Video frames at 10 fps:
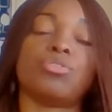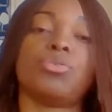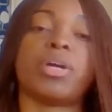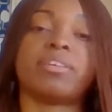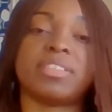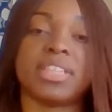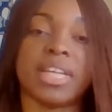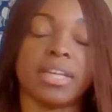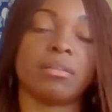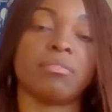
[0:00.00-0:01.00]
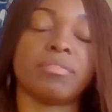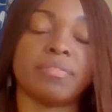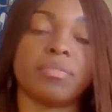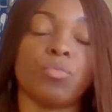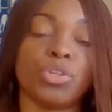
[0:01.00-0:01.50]
You have to give
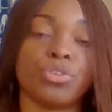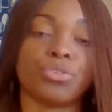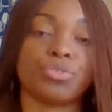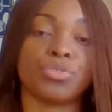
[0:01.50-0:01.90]
when you're